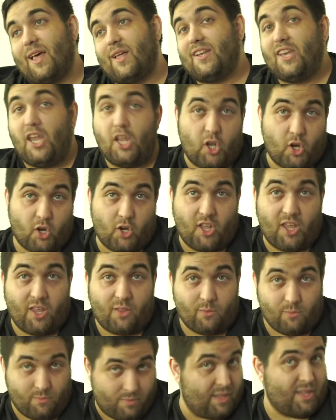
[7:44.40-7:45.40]
Neither
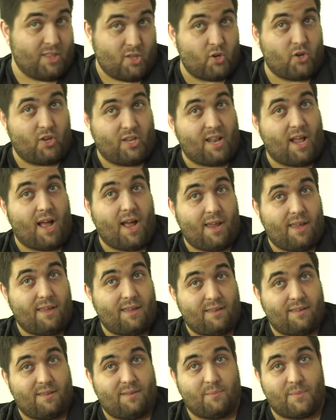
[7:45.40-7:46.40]
did I,
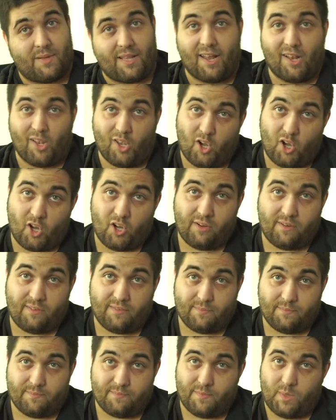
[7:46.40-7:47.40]
but I learned.
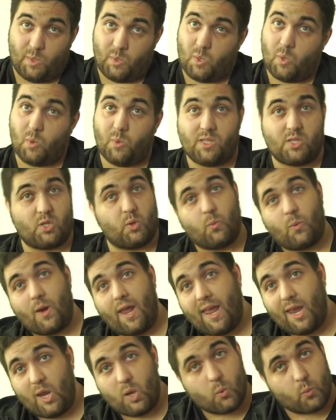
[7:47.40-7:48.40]
It's a
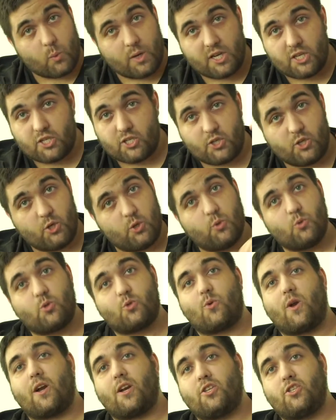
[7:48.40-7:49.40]
way in which you
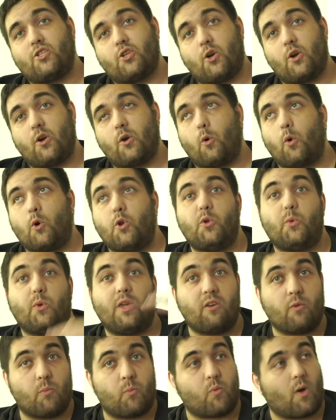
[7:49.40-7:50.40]
structure or you
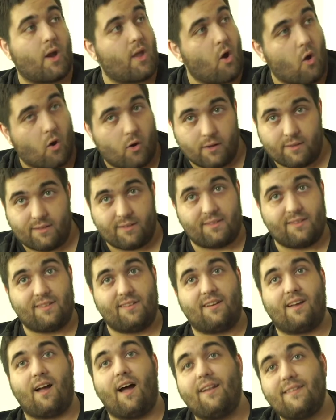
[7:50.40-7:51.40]
give priority to
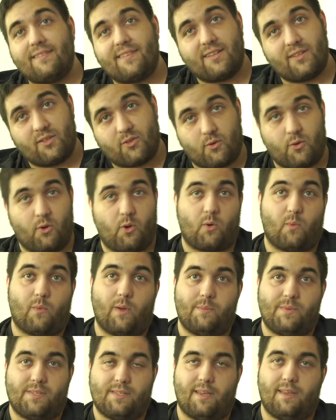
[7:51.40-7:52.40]
the content on your
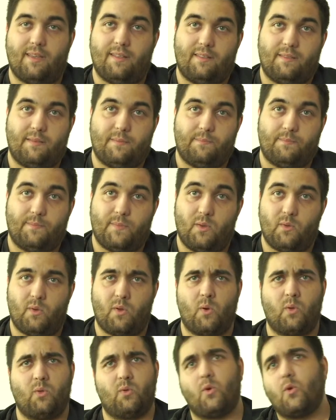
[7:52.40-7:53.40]
website.
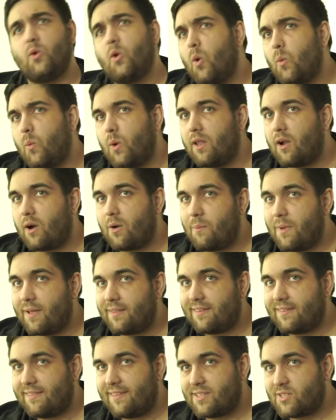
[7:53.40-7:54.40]
Do you know what are
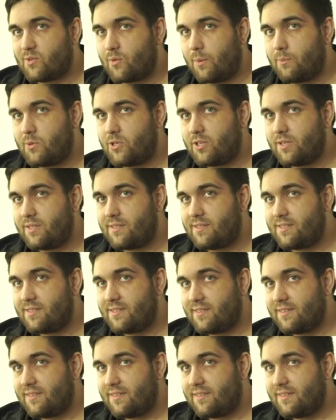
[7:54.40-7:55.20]
meta descriptions?